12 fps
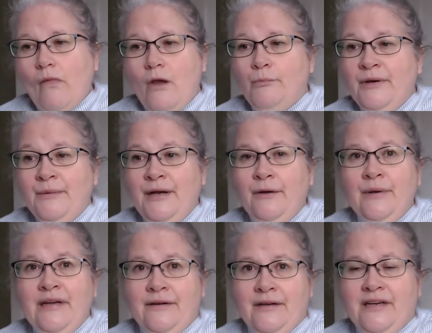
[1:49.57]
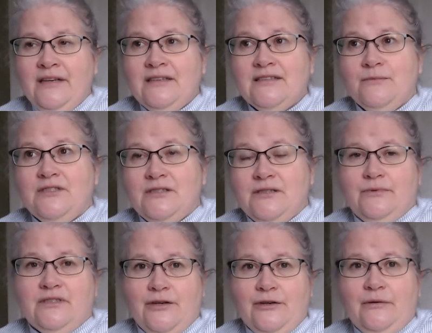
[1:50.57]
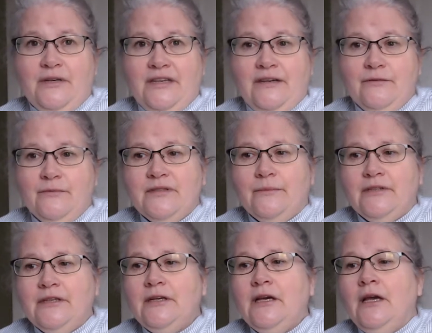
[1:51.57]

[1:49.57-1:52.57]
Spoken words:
But I'm not going out again because I'm so scared I'm going to give him something.